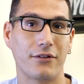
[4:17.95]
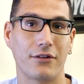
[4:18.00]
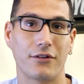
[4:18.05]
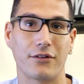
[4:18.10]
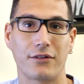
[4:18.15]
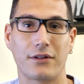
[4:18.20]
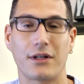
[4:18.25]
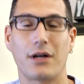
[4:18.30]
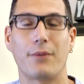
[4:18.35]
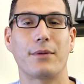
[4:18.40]

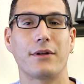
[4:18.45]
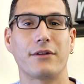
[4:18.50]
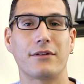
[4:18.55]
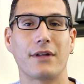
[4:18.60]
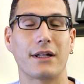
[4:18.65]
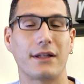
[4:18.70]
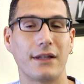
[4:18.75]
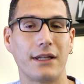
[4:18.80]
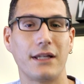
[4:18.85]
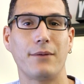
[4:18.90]
There's companies
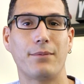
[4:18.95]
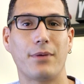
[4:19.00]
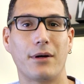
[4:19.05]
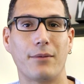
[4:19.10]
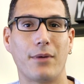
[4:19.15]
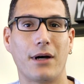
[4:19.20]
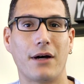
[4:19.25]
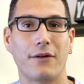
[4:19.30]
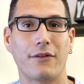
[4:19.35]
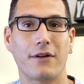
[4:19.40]
like
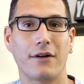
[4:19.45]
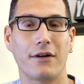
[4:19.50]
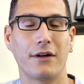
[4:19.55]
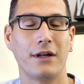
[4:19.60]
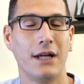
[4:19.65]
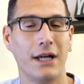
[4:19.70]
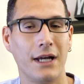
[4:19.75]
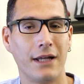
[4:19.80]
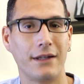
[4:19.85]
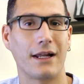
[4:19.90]
LeanPub out there
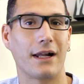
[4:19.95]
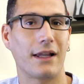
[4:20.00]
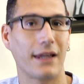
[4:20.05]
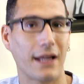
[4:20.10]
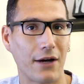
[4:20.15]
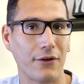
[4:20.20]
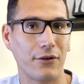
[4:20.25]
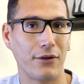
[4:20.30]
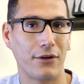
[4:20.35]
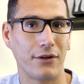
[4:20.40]
that
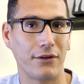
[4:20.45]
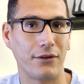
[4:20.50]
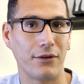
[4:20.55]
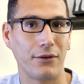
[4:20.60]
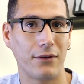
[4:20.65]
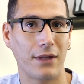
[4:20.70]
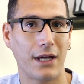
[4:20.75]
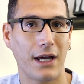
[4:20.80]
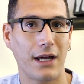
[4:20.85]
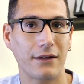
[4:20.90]
allow you to
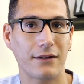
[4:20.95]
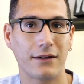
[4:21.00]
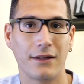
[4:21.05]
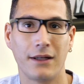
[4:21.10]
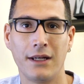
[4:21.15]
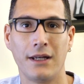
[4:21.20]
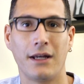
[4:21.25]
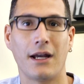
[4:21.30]
do that.